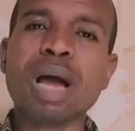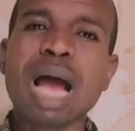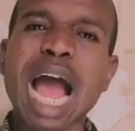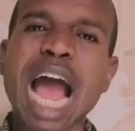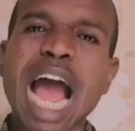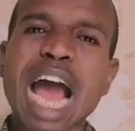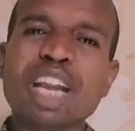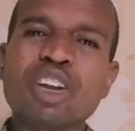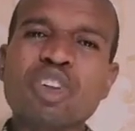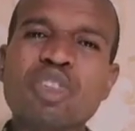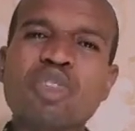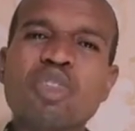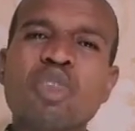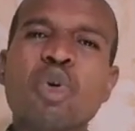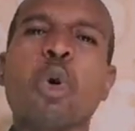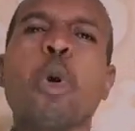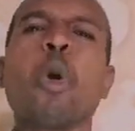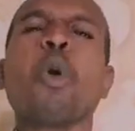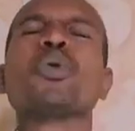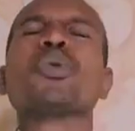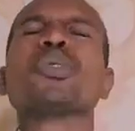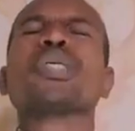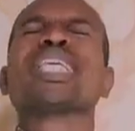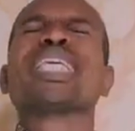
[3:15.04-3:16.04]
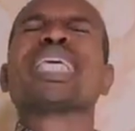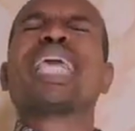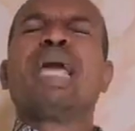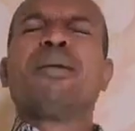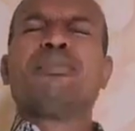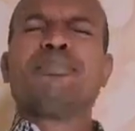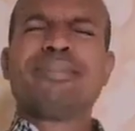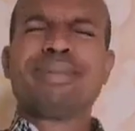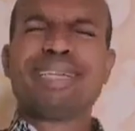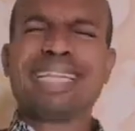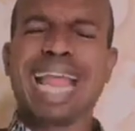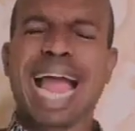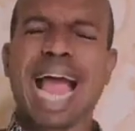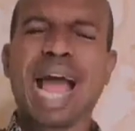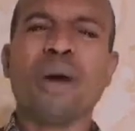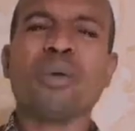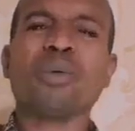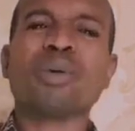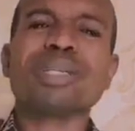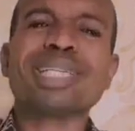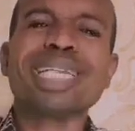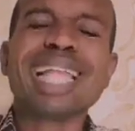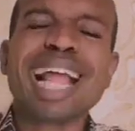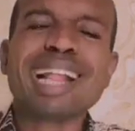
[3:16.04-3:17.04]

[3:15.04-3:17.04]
And God came down.